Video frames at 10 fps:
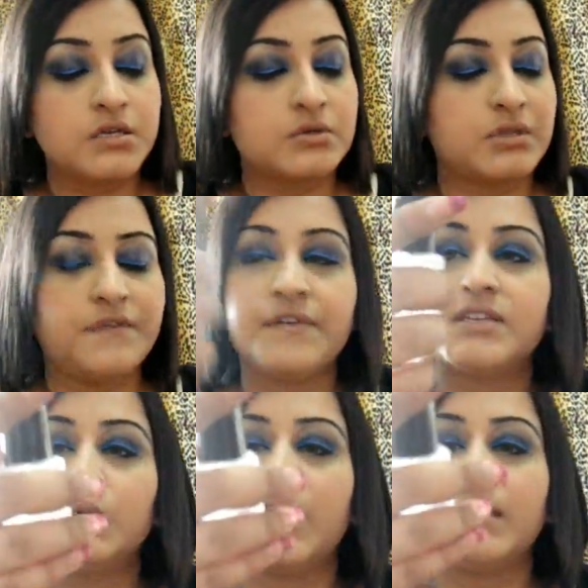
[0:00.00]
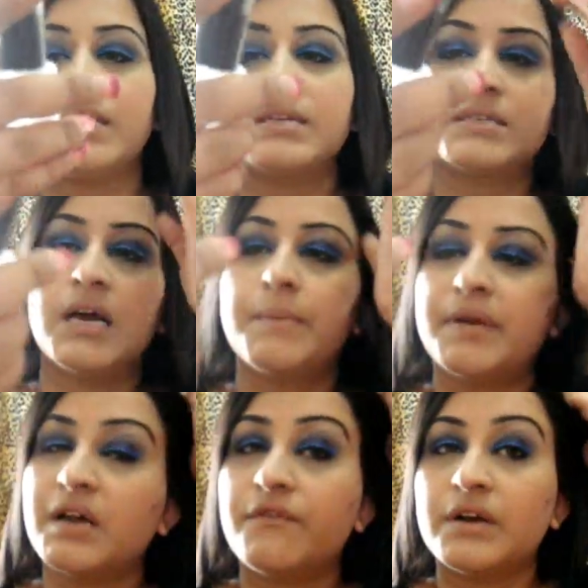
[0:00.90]
so the first one is uh,
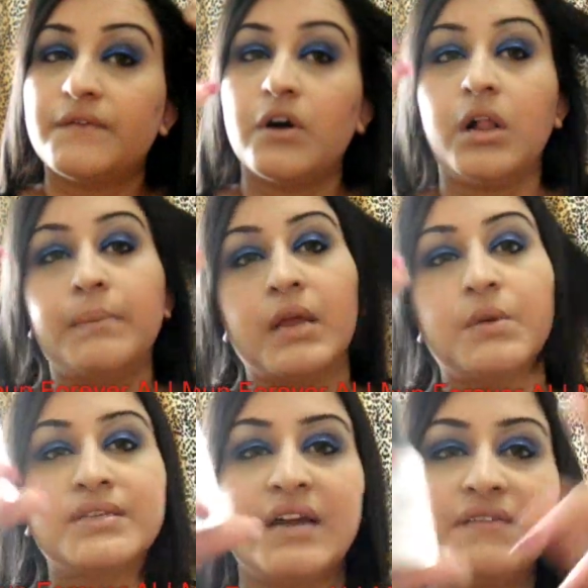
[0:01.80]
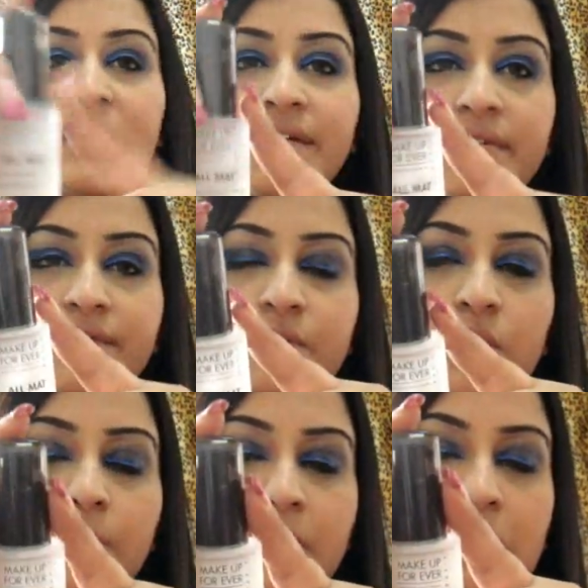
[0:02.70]
Makeup Forever All Matte which I've done a
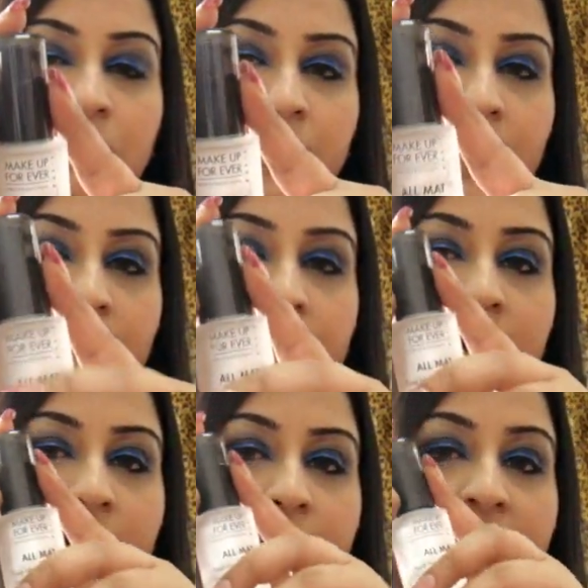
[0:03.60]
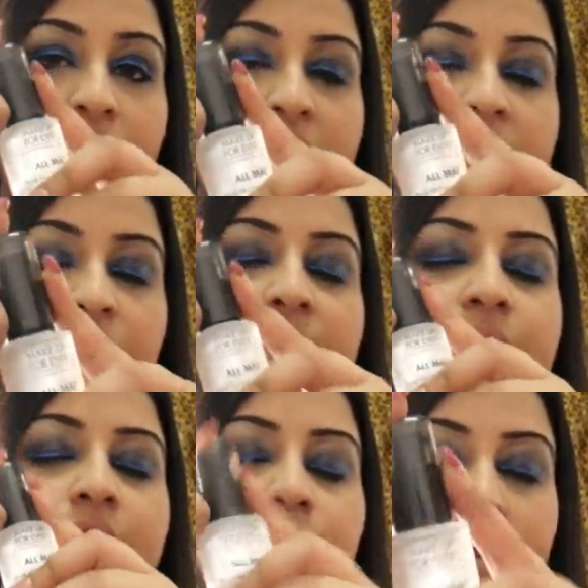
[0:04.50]
review about and um, I really
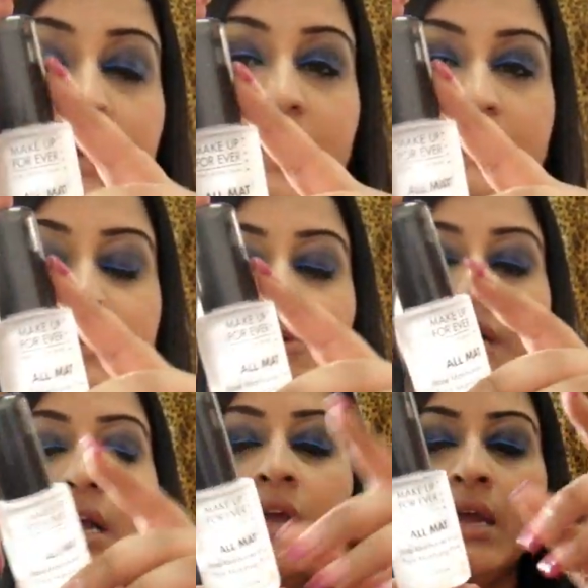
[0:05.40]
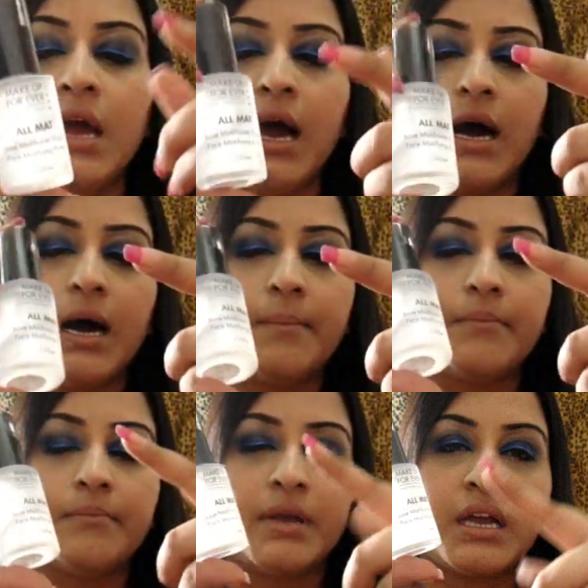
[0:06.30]
really really like this product
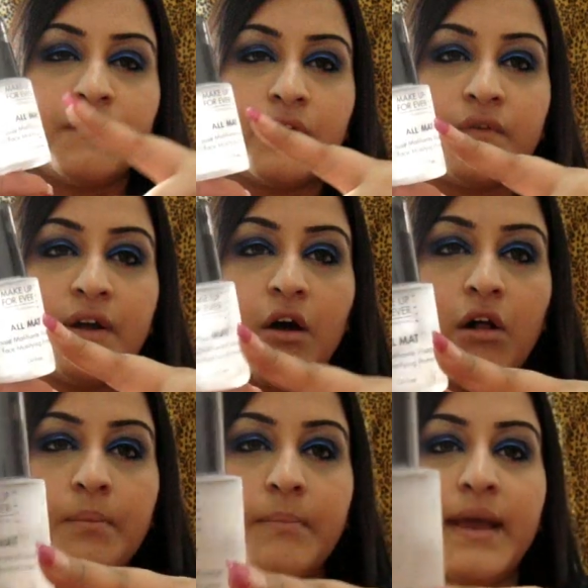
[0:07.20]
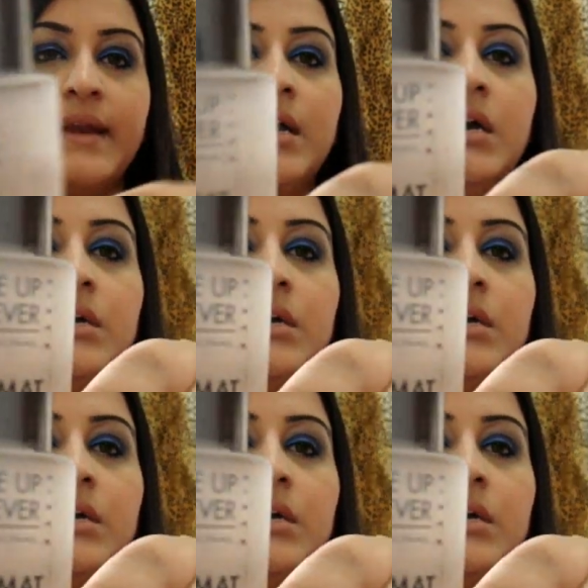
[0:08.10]
um, Makeup Forever All Matte